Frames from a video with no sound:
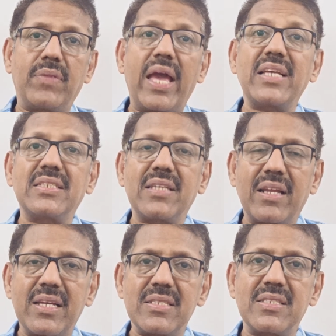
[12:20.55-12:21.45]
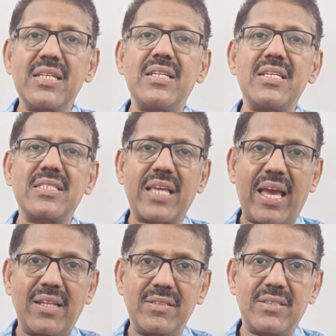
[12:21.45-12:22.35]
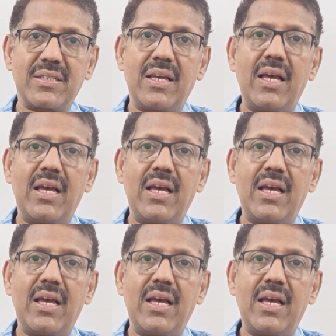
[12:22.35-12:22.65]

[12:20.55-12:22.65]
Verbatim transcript: x-rays, CT scans